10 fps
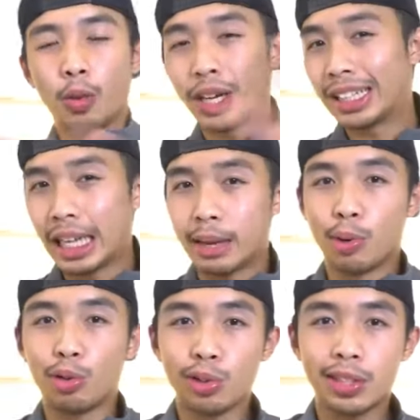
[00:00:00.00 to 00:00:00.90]
We got a
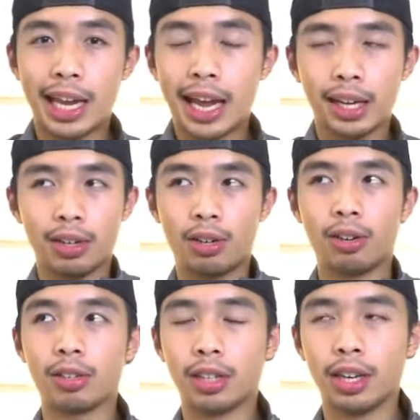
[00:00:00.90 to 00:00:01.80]
bonus hack
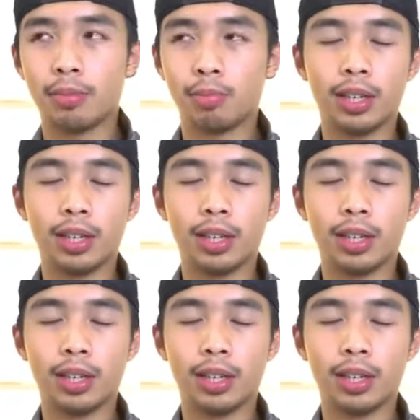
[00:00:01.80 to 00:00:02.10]
or tip.